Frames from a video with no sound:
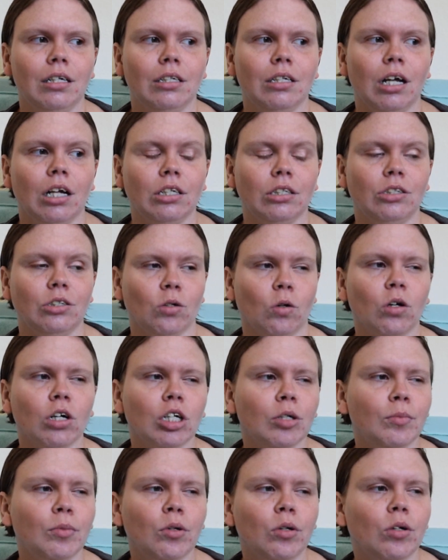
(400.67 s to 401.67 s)

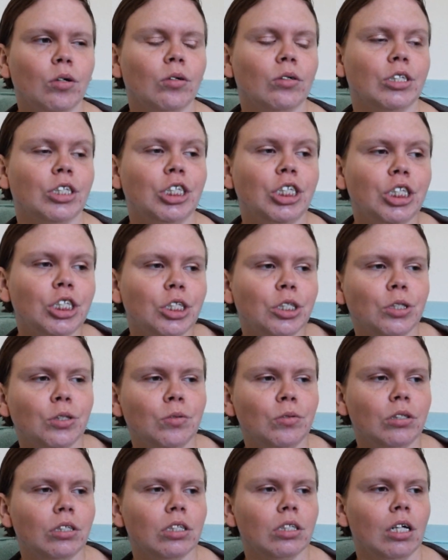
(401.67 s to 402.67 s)
adorable,
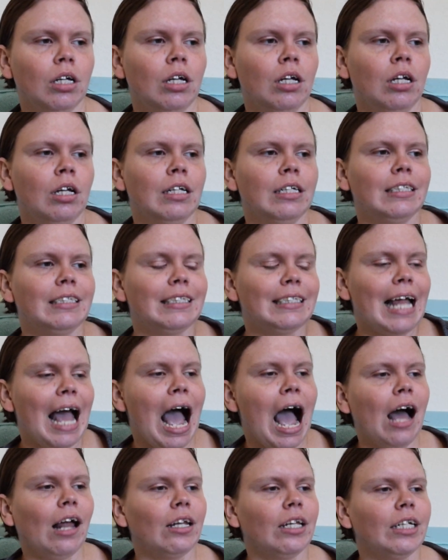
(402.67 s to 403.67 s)
cute,
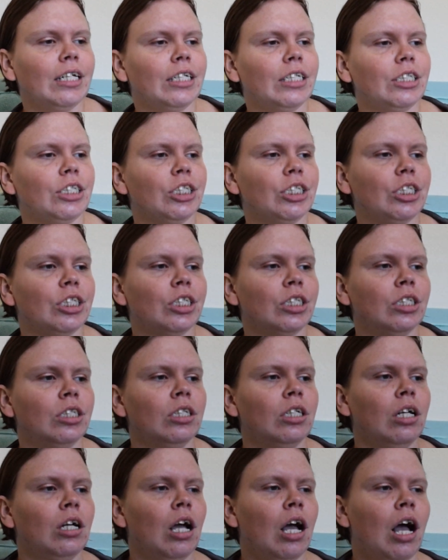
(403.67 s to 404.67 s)
stylish,
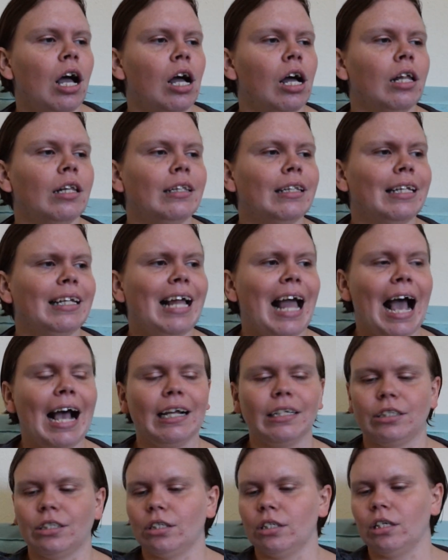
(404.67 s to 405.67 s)

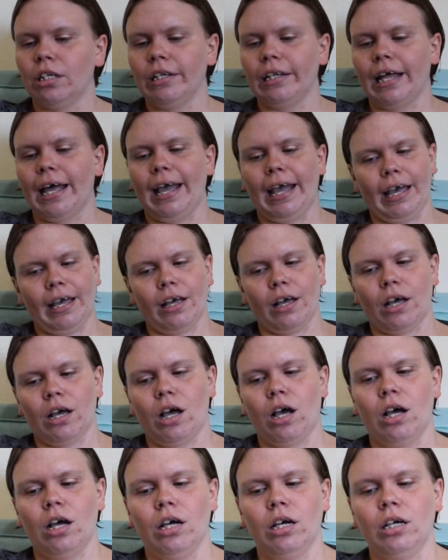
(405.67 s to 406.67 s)
has like,
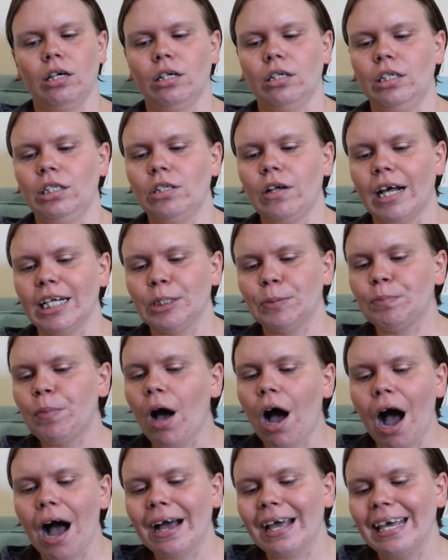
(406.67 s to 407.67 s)
you know, has
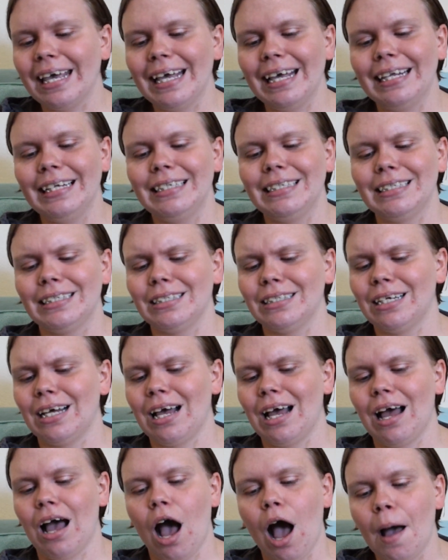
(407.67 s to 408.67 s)
pockets.
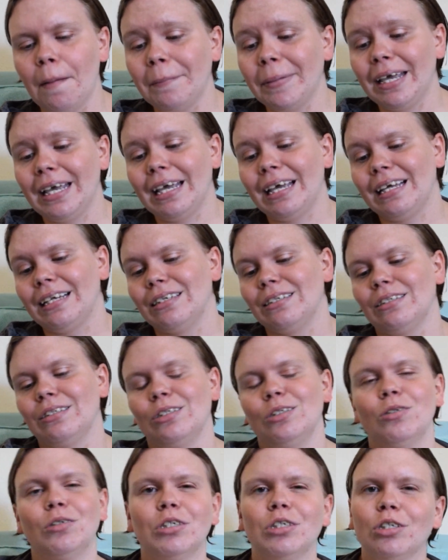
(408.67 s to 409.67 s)
I mean,
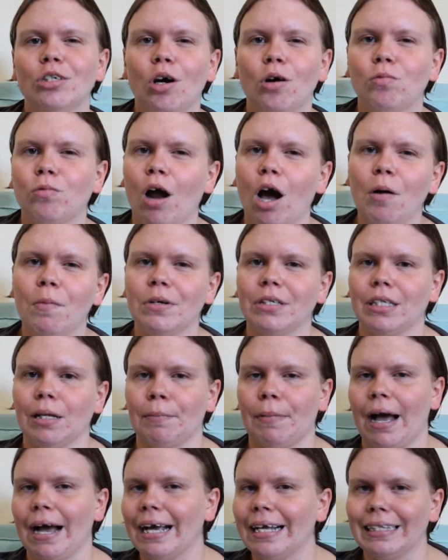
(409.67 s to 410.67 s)
who can go wrong with some
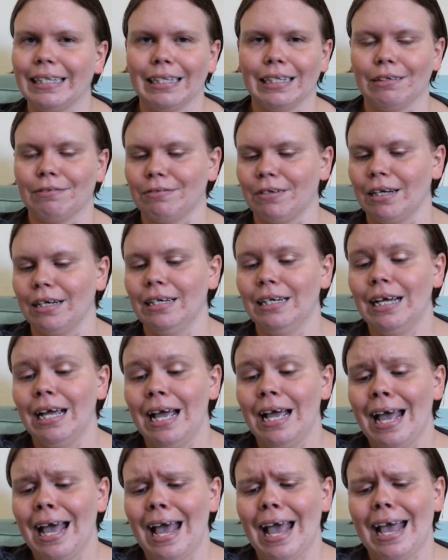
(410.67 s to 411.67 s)
pockets on the front?
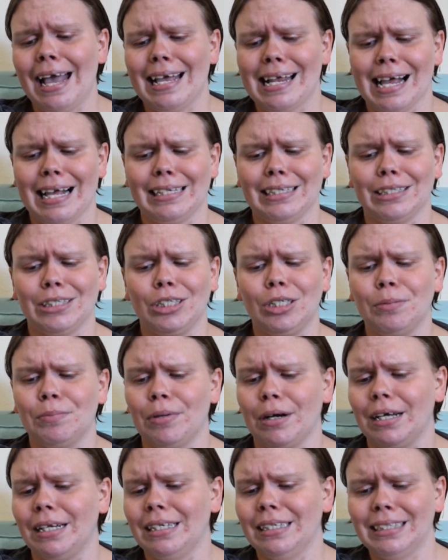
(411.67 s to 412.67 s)
And has little
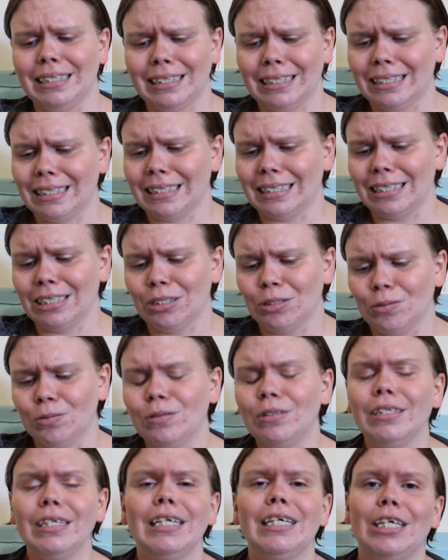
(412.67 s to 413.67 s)
buttons. It's
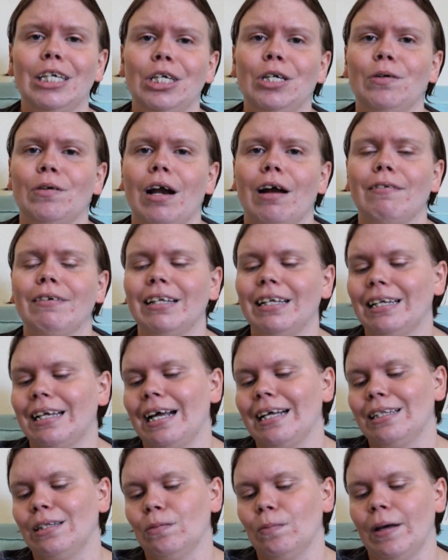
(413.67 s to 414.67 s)
really cute. I really
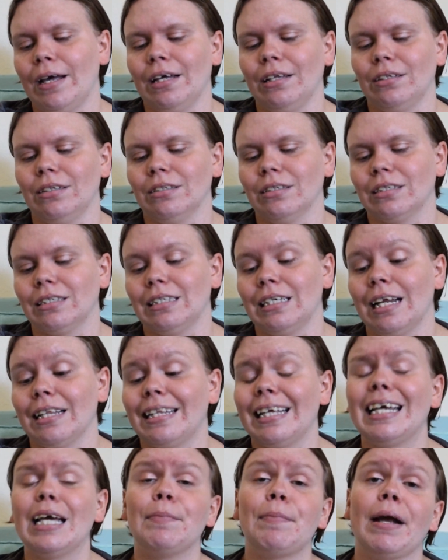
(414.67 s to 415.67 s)
like the way it looks, and I
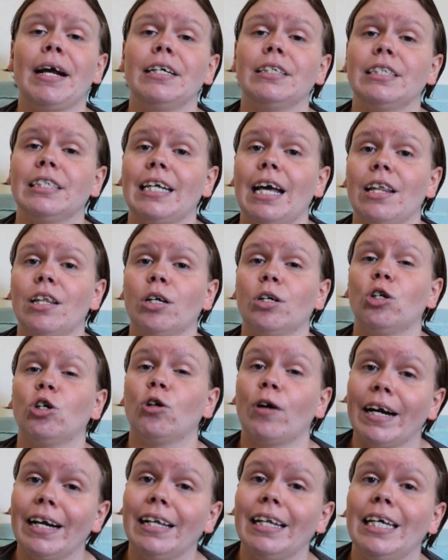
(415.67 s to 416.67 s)
think it pairs together
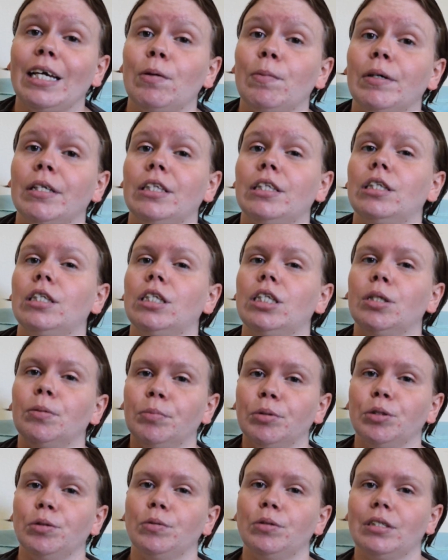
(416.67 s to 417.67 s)
greatly with the
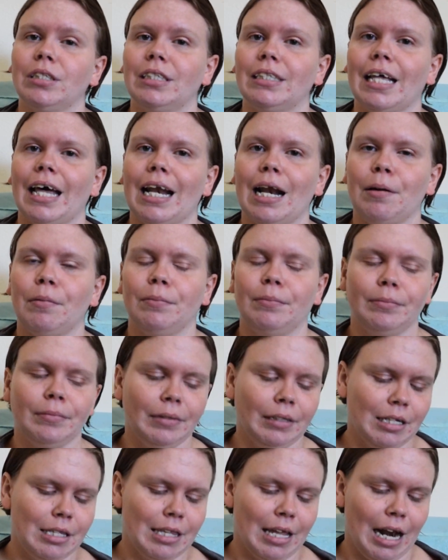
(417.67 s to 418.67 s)
boots that
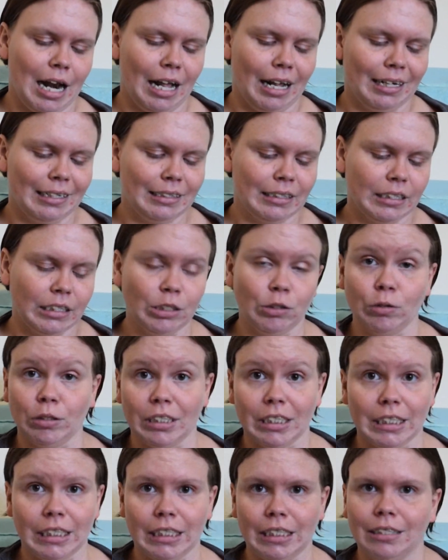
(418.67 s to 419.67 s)
you
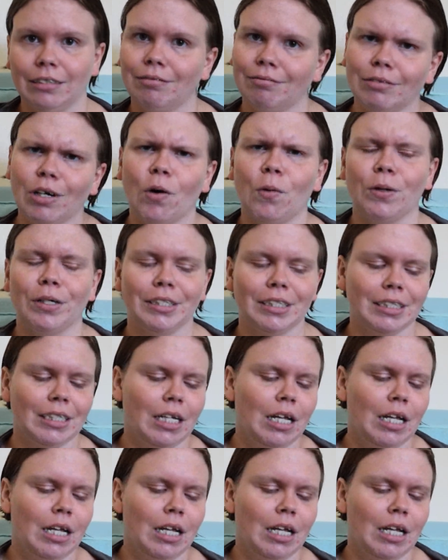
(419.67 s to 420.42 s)
see, of course.